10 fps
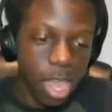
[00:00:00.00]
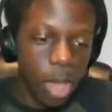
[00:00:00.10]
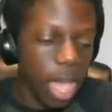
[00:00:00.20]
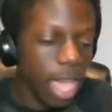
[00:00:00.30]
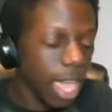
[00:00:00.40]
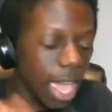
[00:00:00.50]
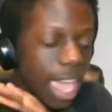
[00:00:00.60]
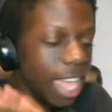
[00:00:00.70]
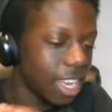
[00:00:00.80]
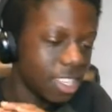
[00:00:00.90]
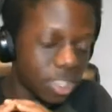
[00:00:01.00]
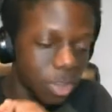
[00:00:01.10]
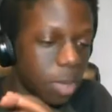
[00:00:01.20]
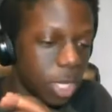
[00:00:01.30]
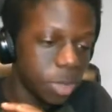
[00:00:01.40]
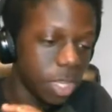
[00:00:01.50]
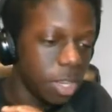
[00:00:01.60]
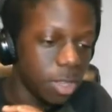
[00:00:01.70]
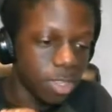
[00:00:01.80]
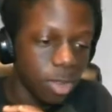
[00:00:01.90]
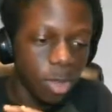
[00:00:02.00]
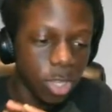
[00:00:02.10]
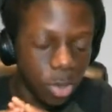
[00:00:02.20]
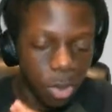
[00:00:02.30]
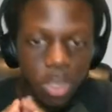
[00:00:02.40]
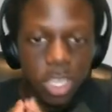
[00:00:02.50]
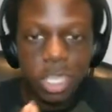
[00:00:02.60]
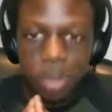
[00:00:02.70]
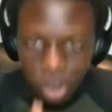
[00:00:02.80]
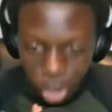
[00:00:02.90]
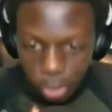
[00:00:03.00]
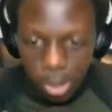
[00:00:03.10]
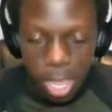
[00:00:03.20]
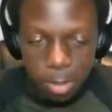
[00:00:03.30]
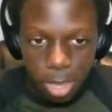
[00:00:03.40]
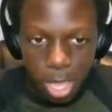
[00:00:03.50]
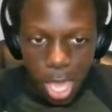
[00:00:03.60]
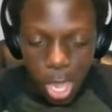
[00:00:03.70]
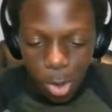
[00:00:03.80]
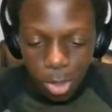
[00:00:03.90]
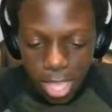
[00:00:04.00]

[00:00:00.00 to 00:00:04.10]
Now, I hate it so much when they do this whole Dora the Explorer crap. They're